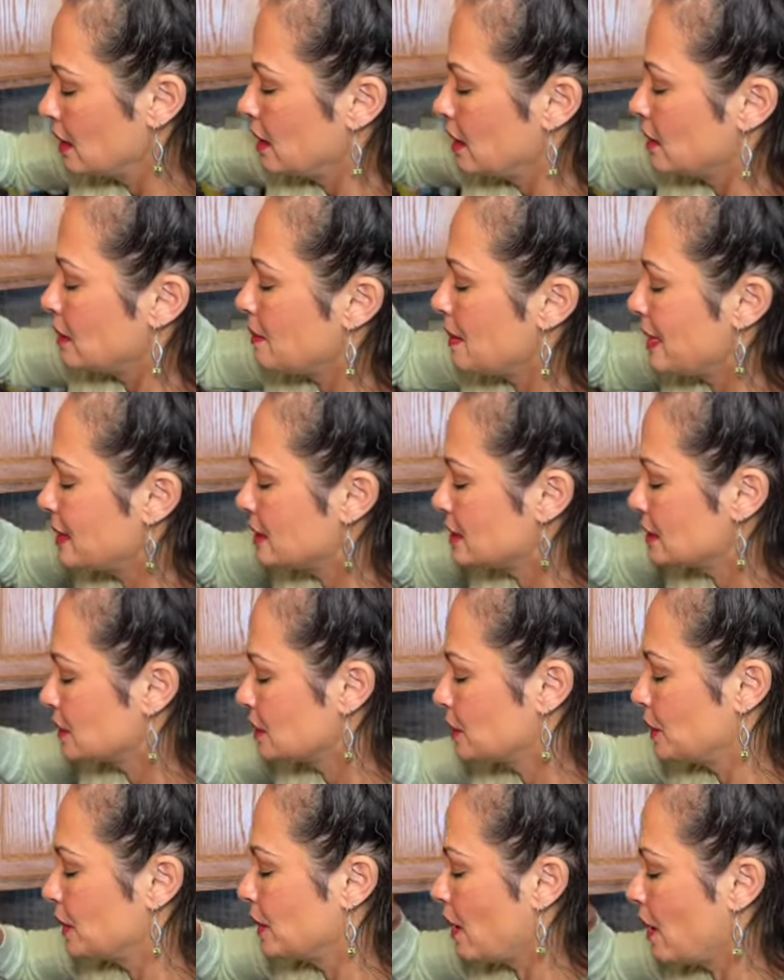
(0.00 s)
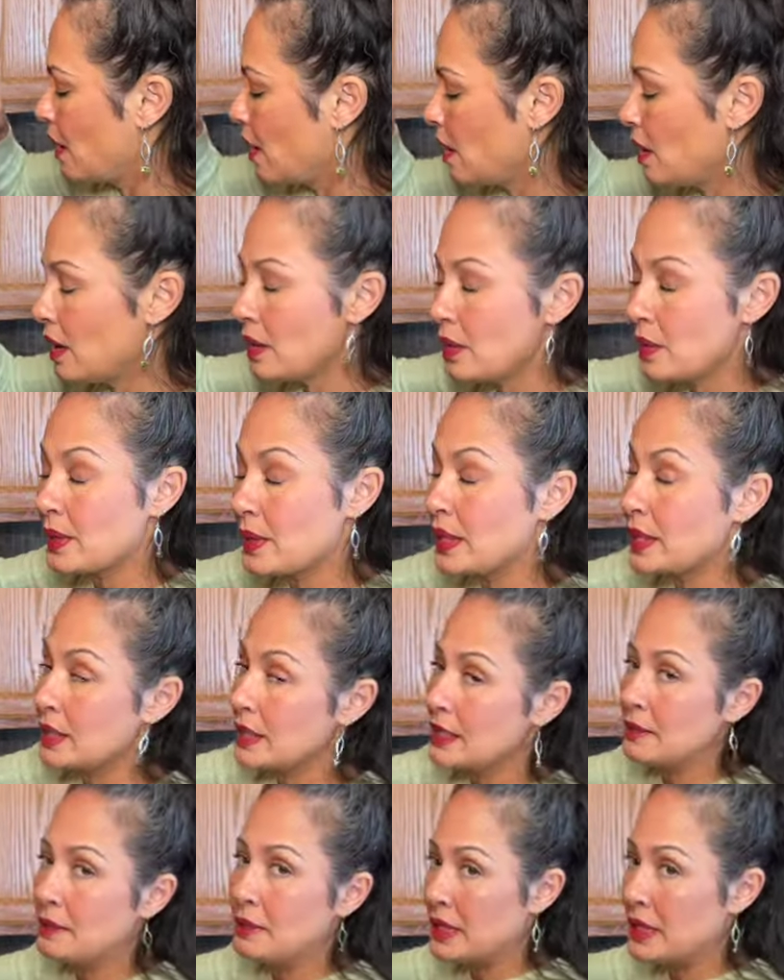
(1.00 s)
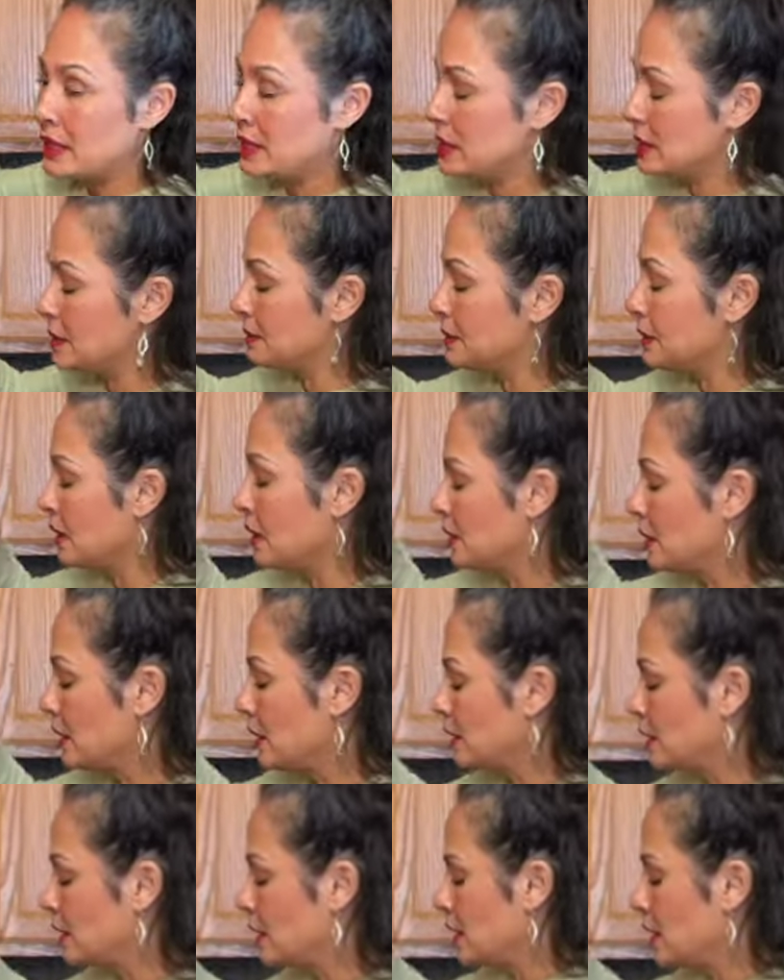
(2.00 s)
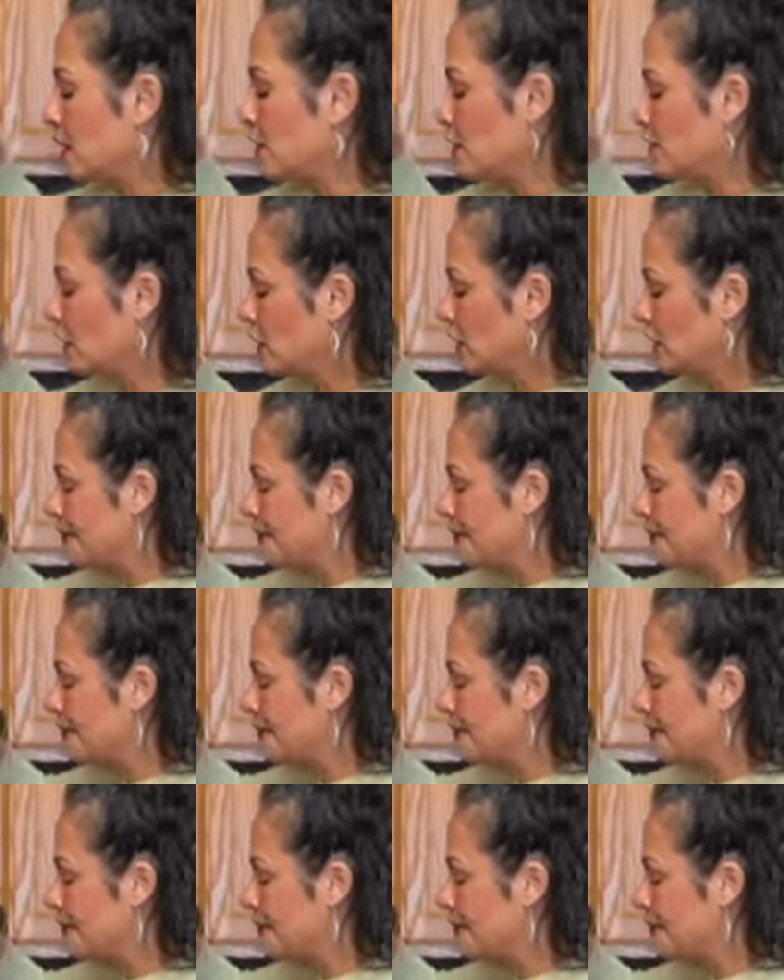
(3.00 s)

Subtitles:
the basil will already be deep down in there for good